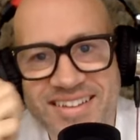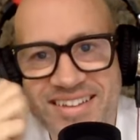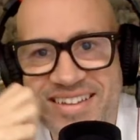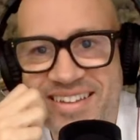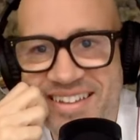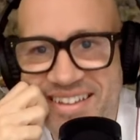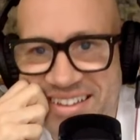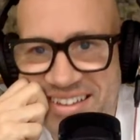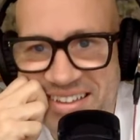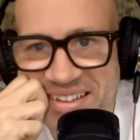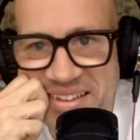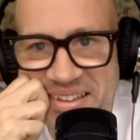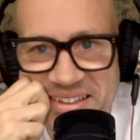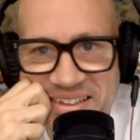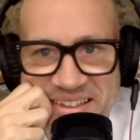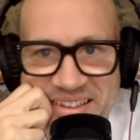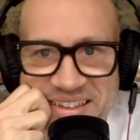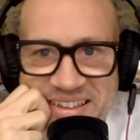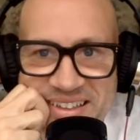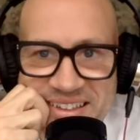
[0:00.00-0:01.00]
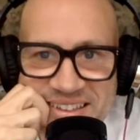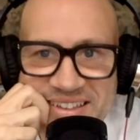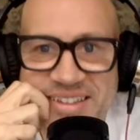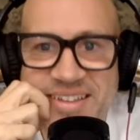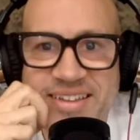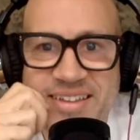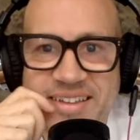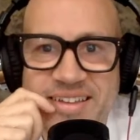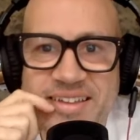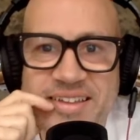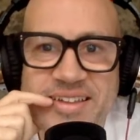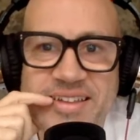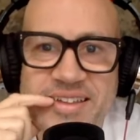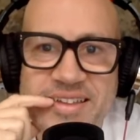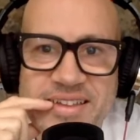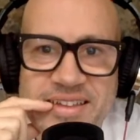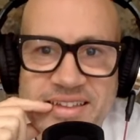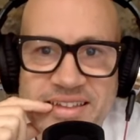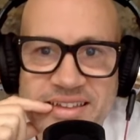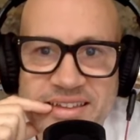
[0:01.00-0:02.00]
Just rock up there and go,
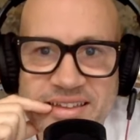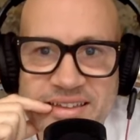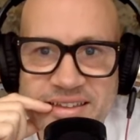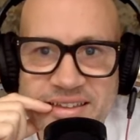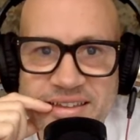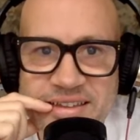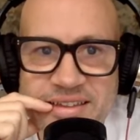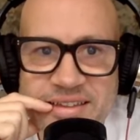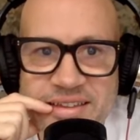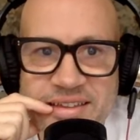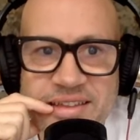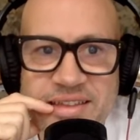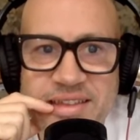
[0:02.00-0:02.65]
lads, I'm here.